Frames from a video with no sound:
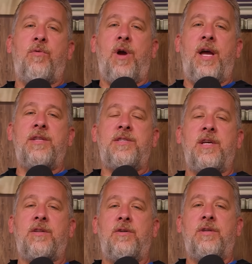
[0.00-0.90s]

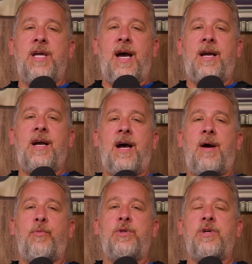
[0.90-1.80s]

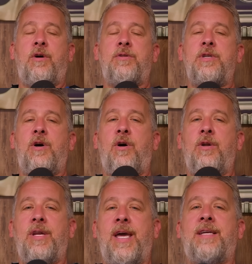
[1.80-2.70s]
ryansickler.com. We'll talk to
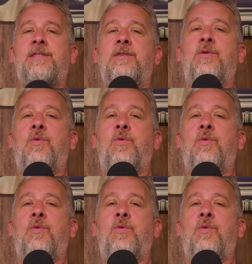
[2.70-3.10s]
y'all next